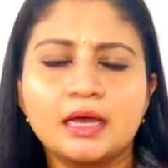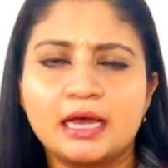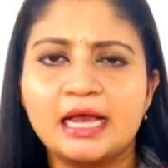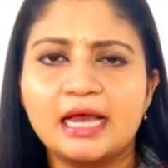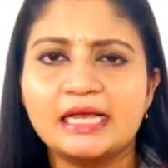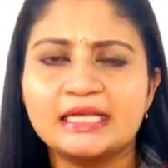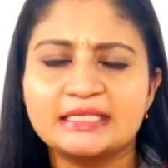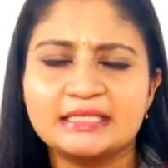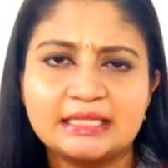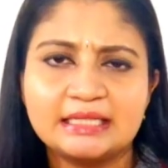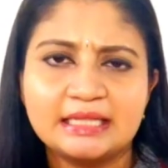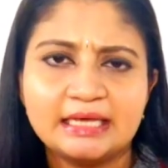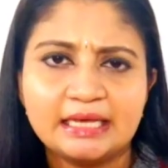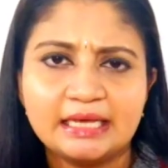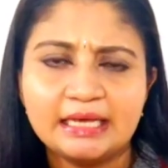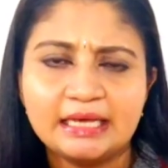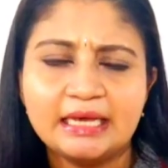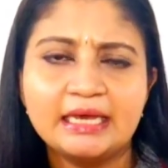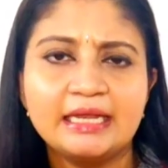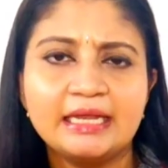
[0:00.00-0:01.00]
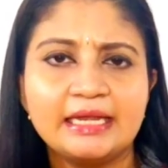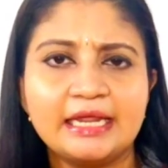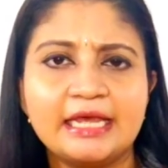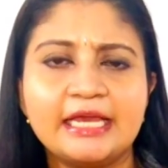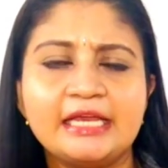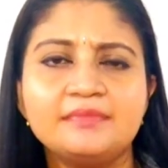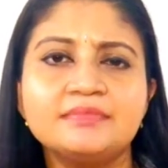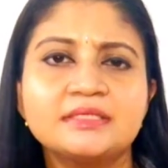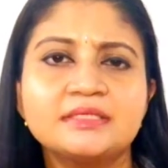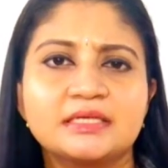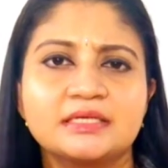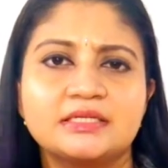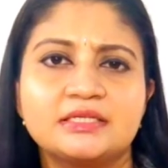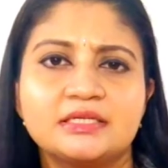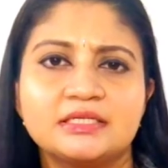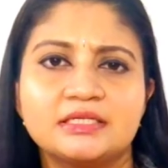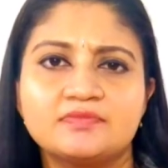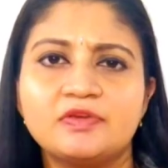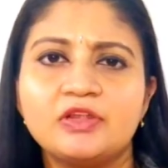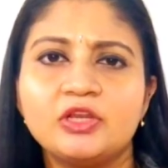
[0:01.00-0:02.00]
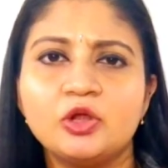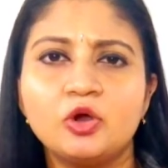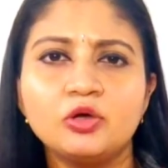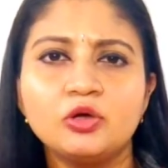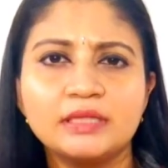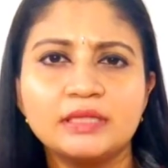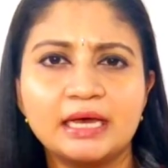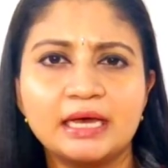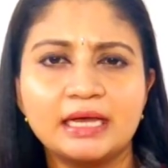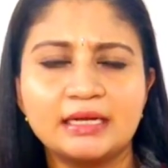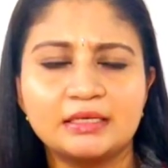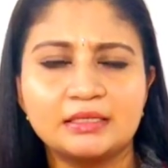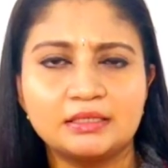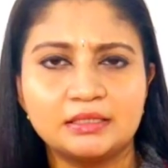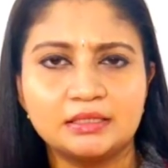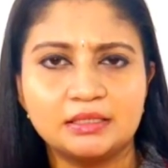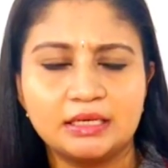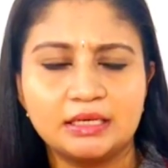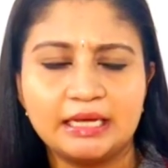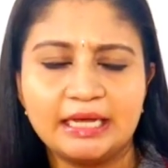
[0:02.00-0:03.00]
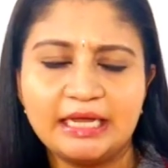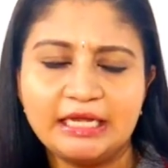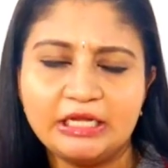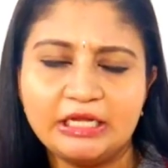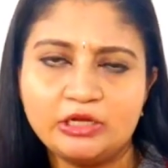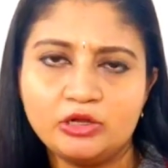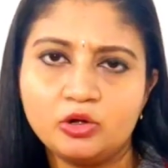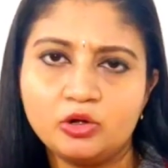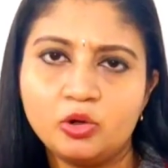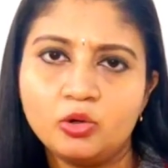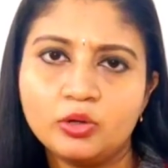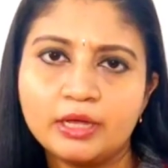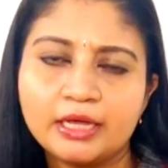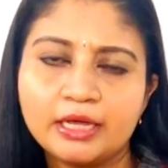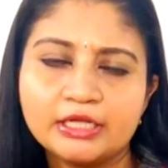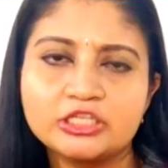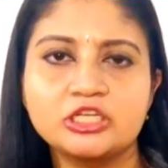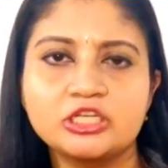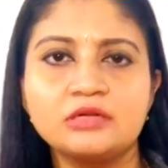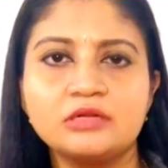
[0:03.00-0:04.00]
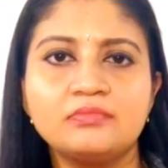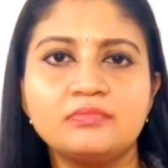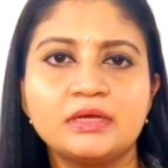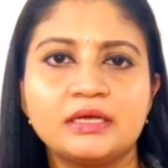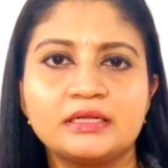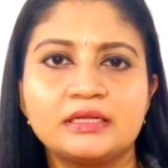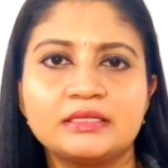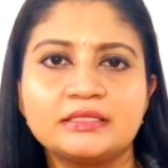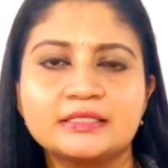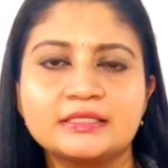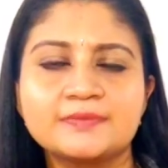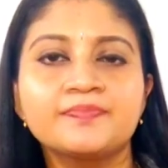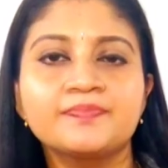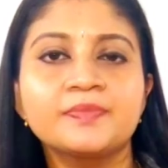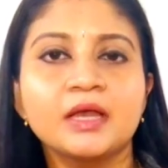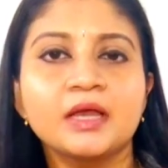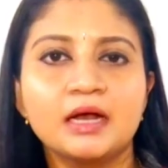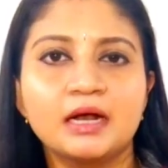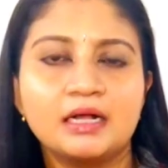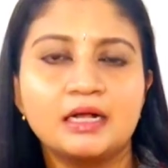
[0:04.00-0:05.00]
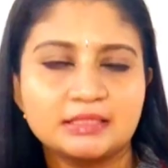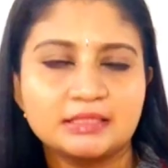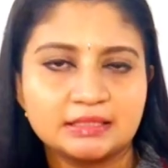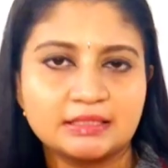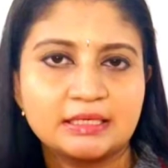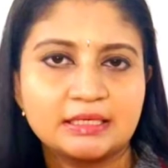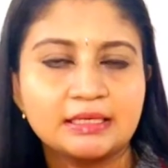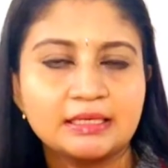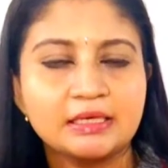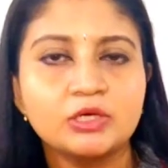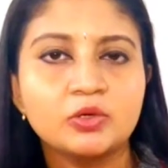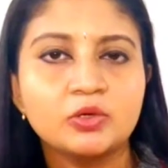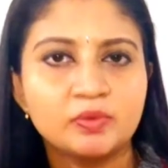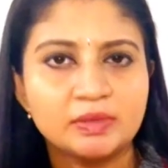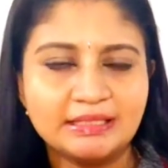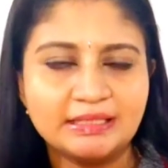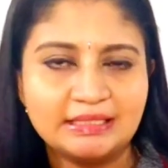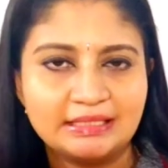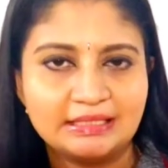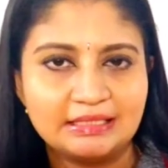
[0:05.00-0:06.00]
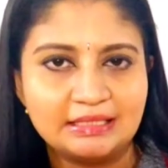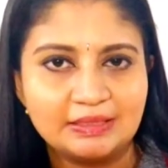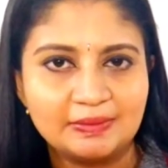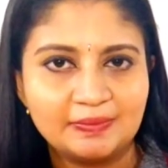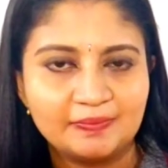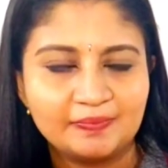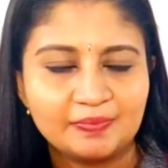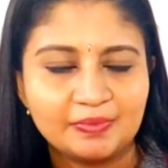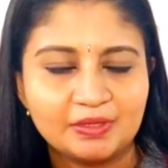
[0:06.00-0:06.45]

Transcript: As the name suggests, we know that interrogation means asking question.